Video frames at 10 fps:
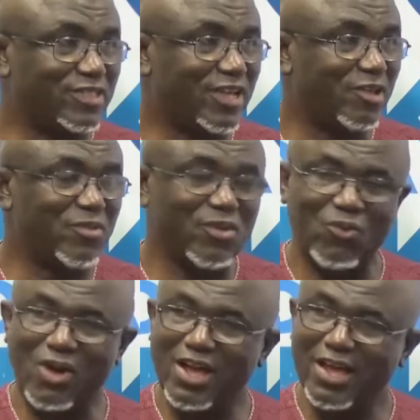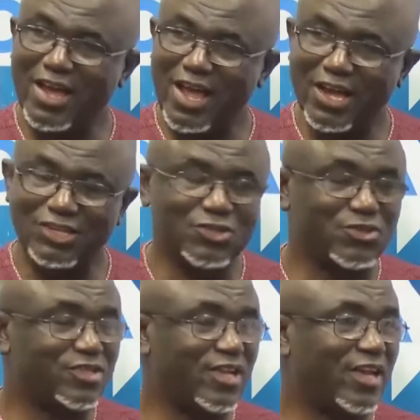Tell me why I should
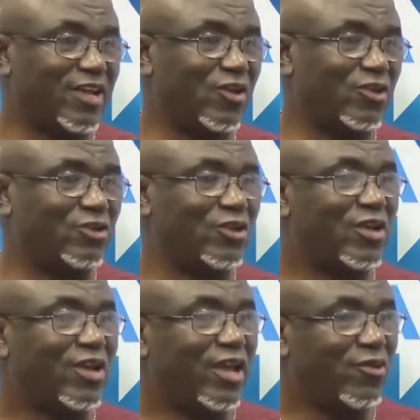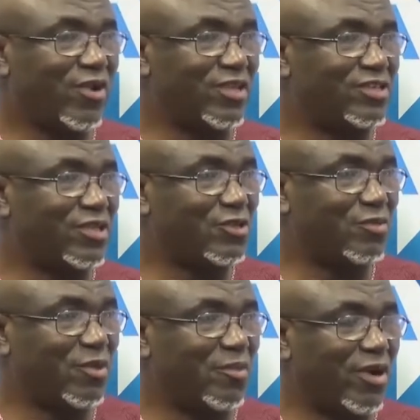sign on and register to
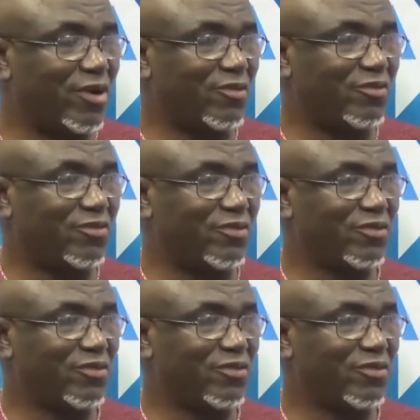be a part of.